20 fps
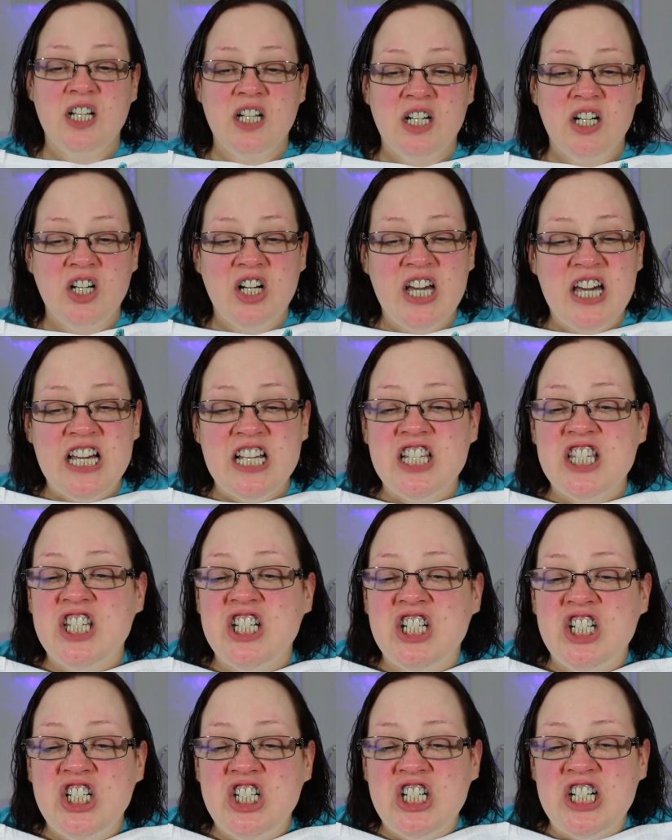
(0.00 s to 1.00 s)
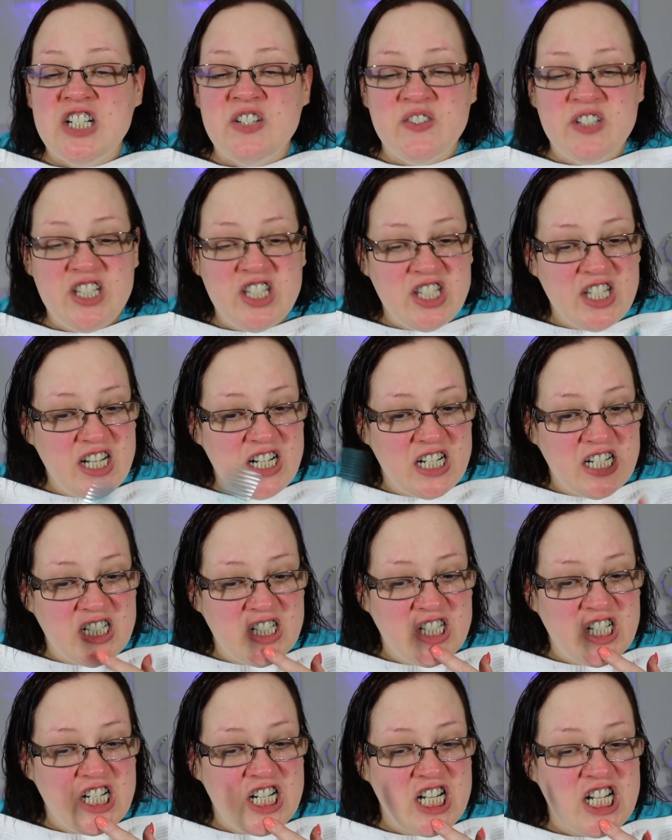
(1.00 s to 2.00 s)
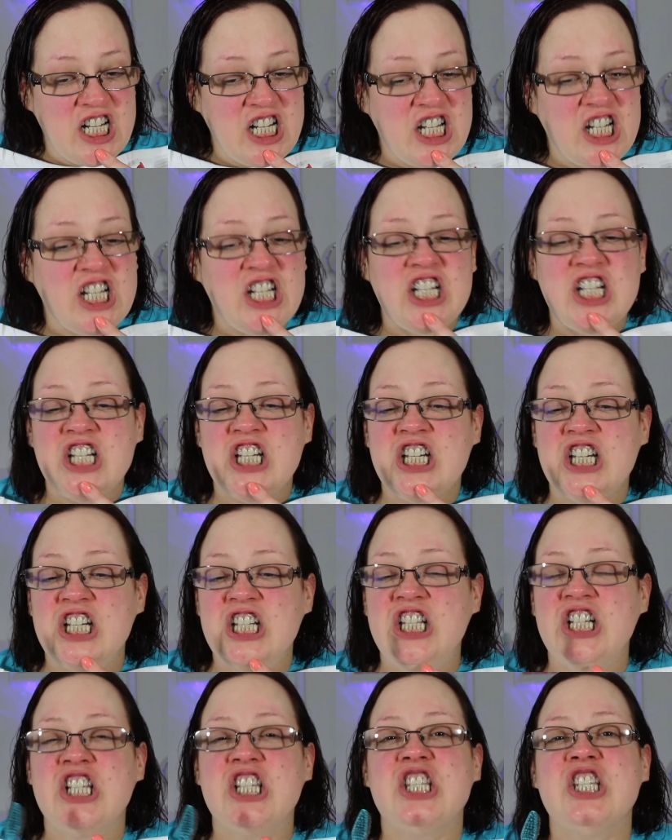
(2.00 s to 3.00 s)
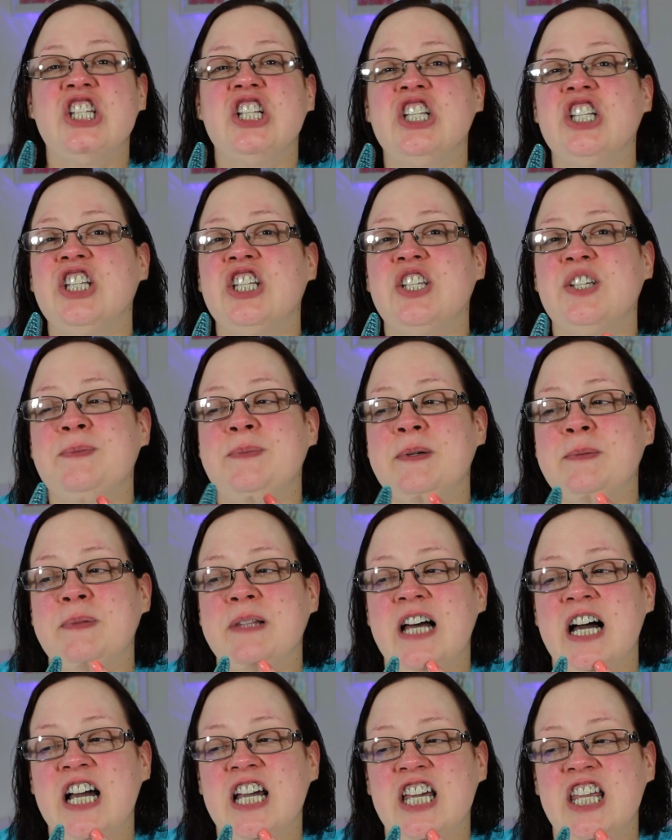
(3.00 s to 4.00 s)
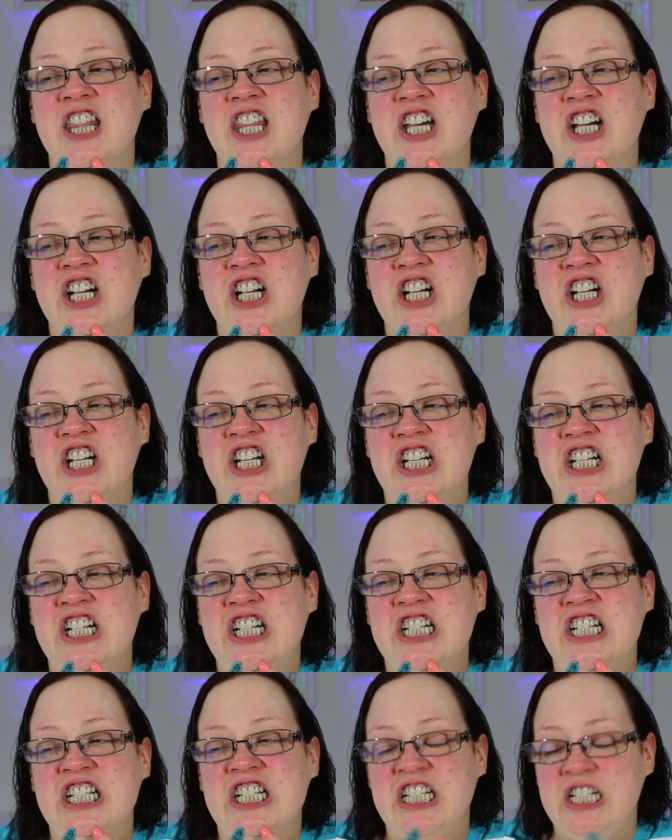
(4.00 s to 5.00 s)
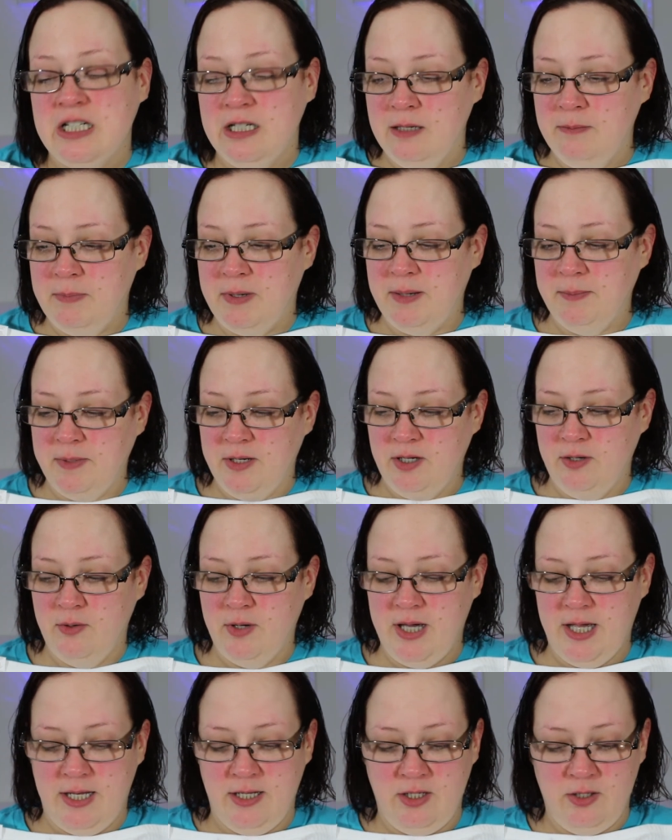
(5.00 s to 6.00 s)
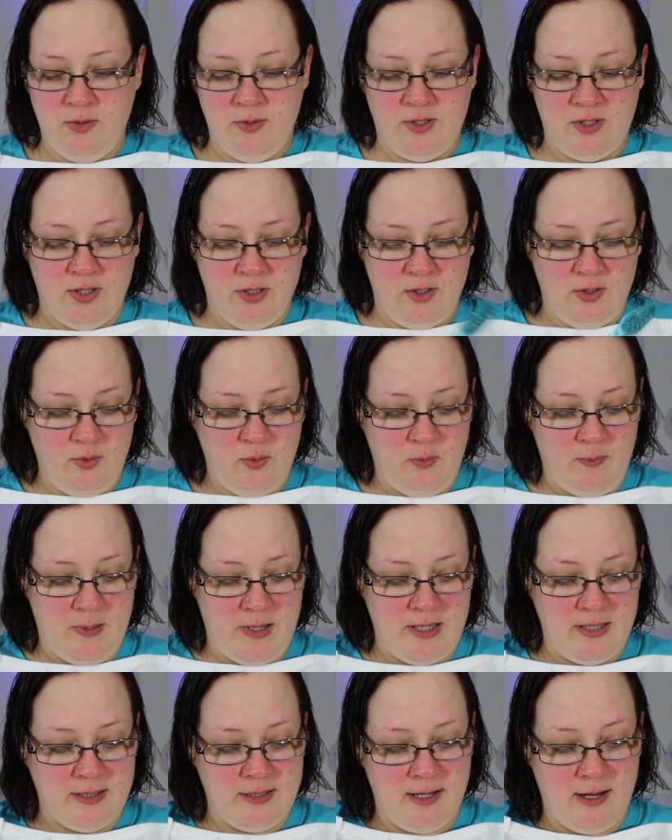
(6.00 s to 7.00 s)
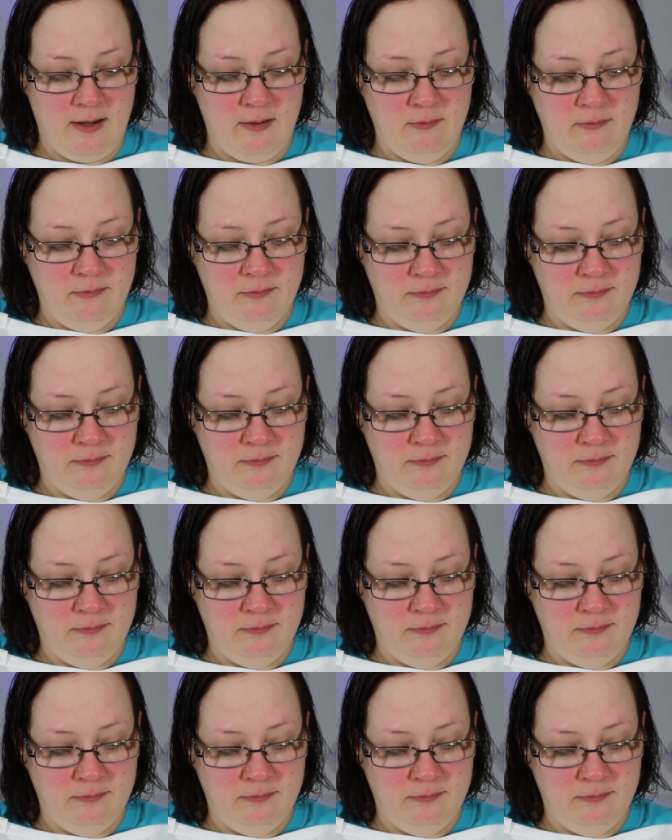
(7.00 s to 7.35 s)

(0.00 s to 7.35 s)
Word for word: Okay, so I rinsed it out. It looks still a little bit black in there, but I'm going to go ahead and use the toothpaste now.